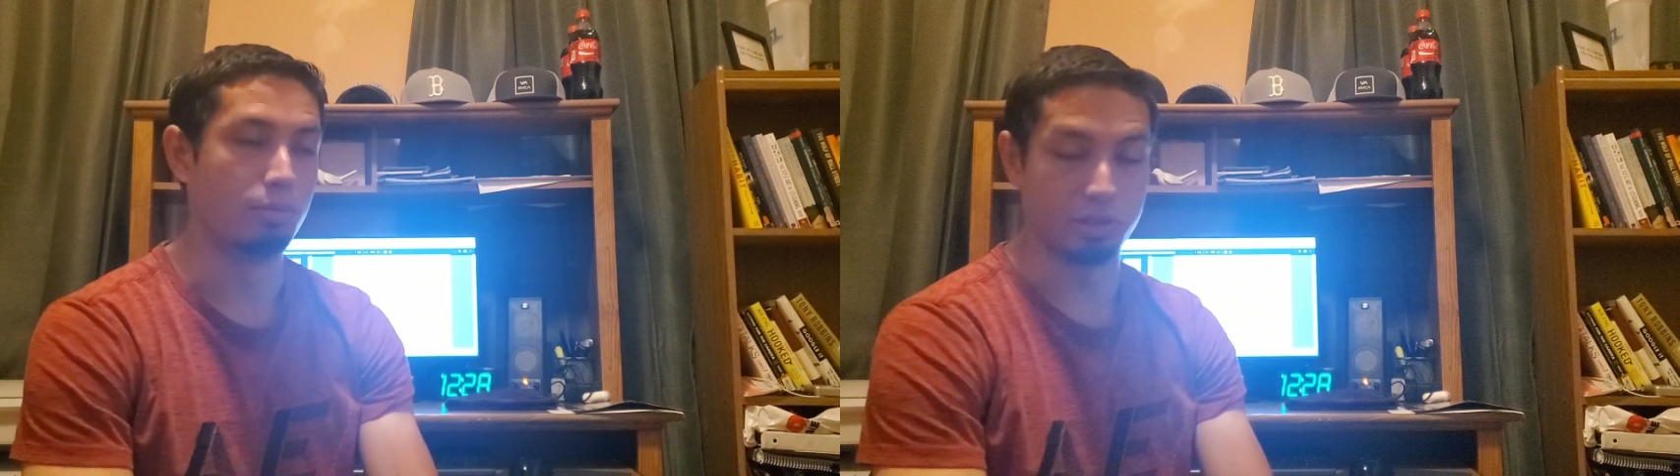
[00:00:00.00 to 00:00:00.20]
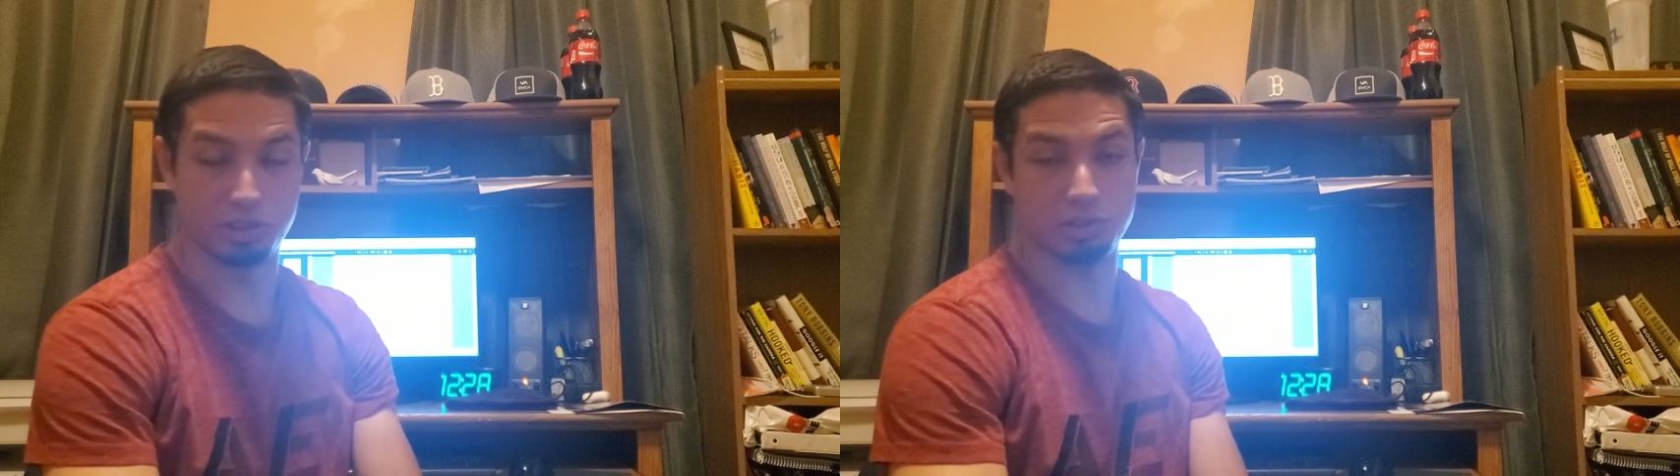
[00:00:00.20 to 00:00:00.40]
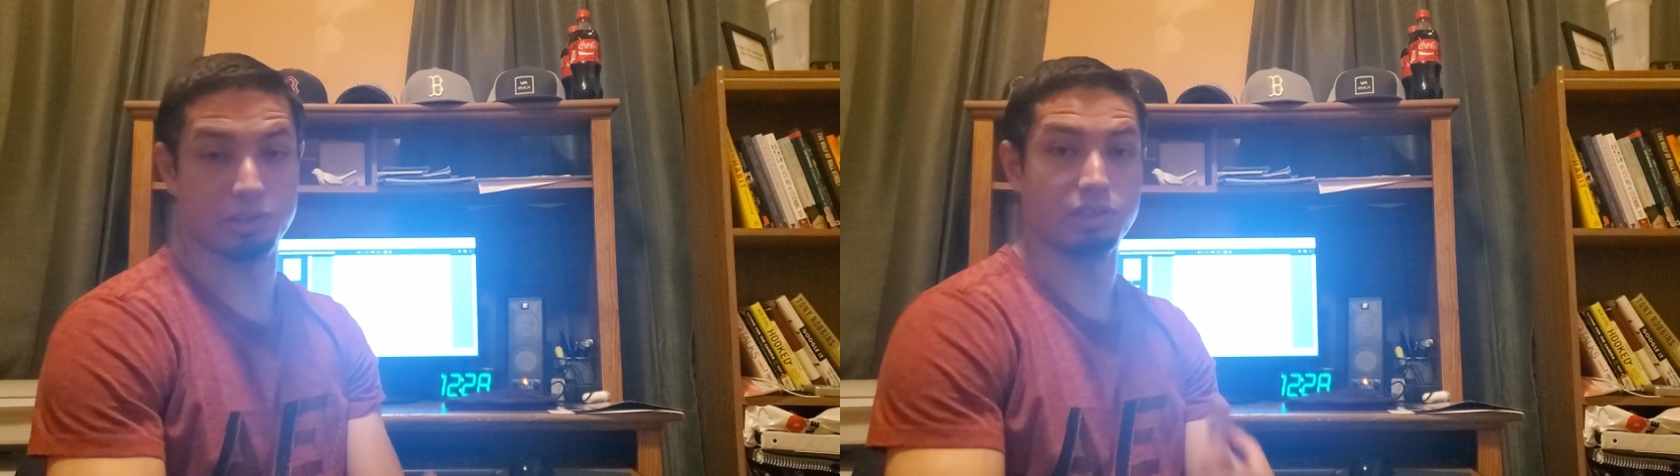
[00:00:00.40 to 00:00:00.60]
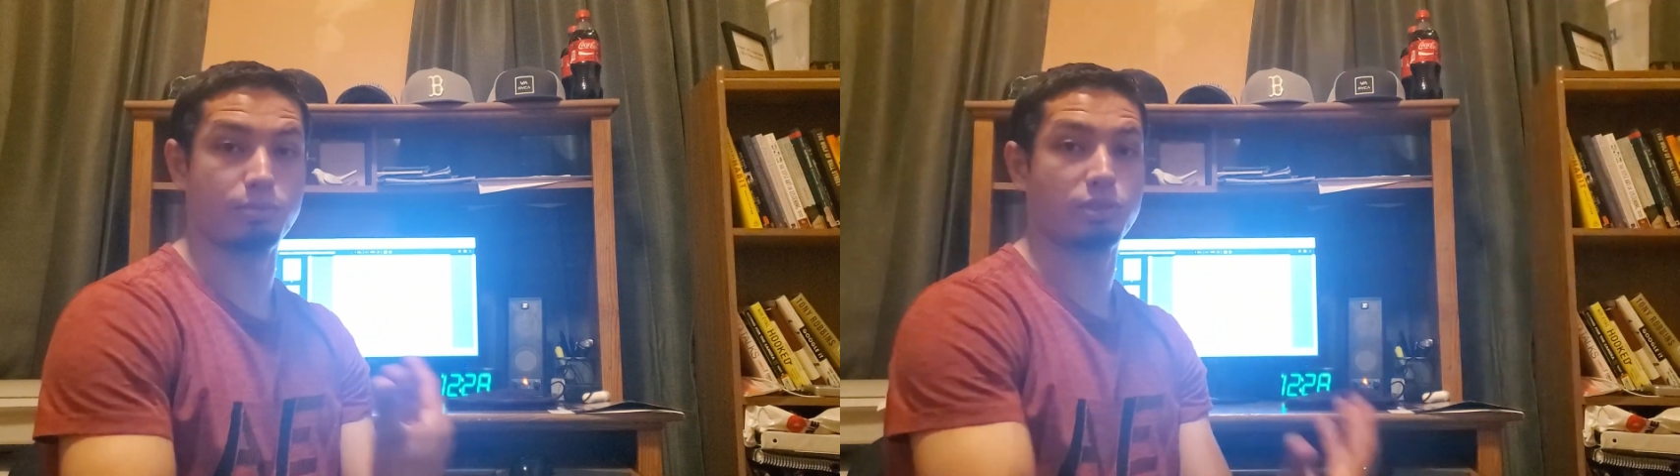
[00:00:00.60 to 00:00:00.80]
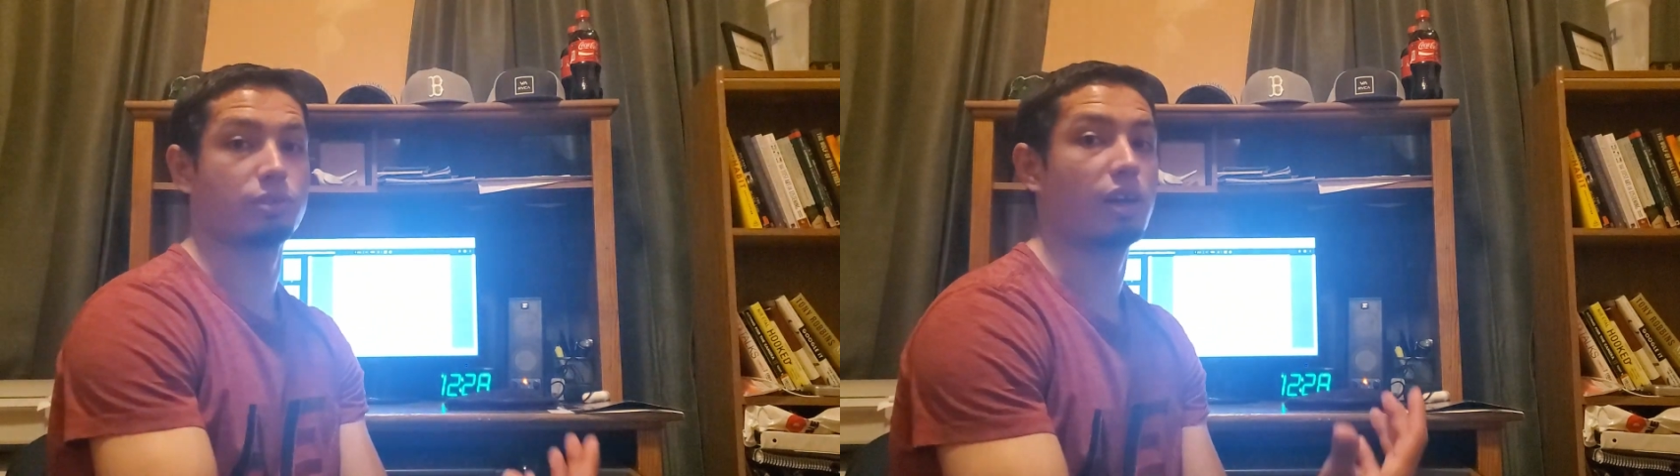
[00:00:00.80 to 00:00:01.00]
Be sure to
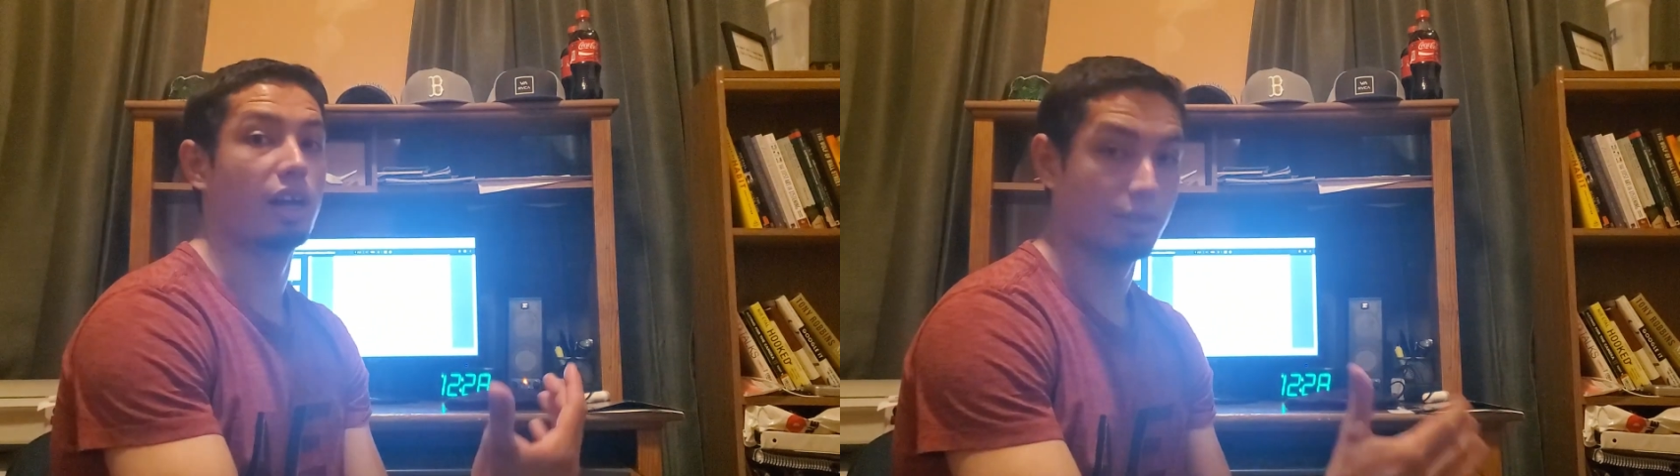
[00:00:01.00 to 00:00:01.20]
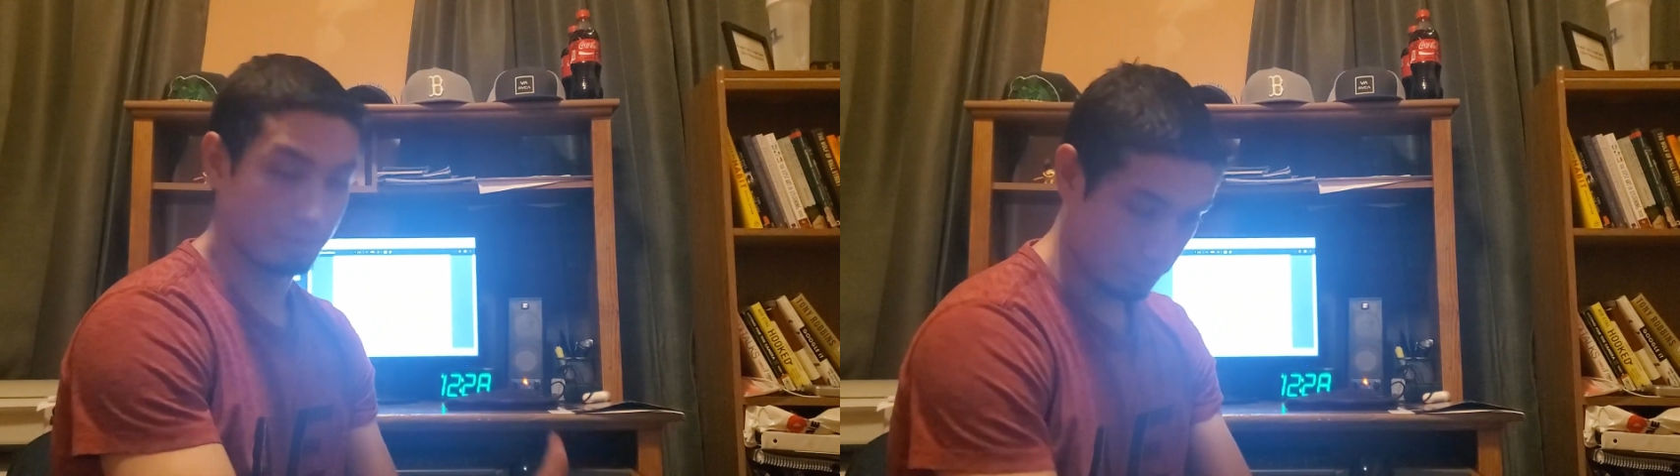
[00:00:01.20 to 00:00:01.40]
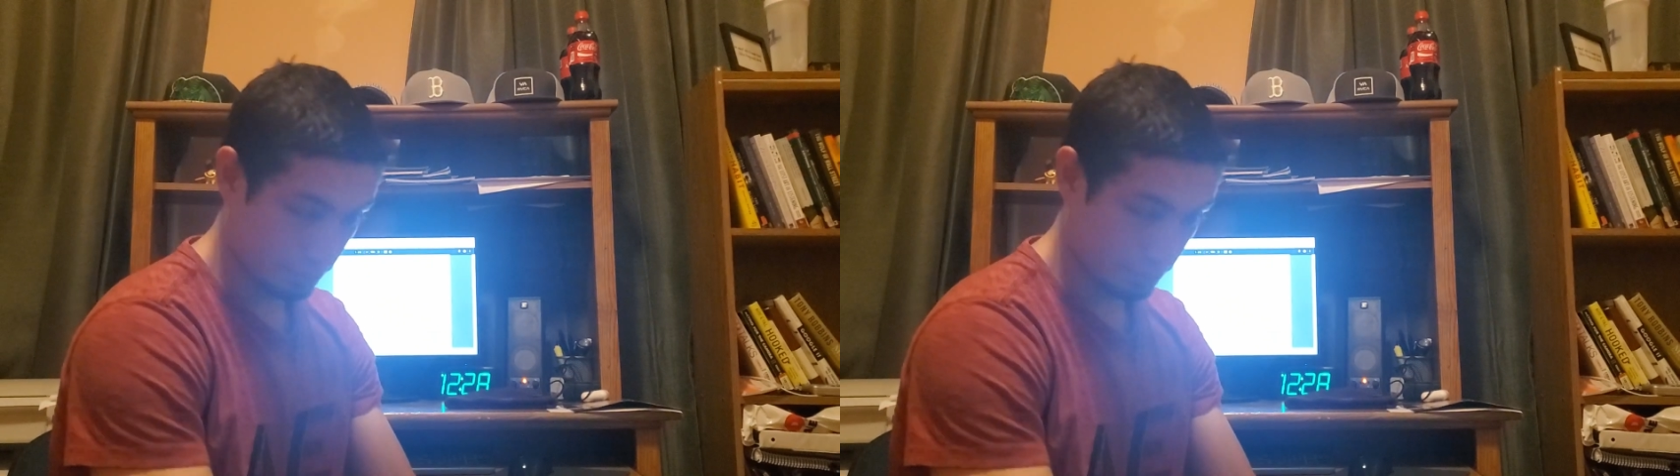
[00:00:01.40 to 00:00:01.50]
subscribe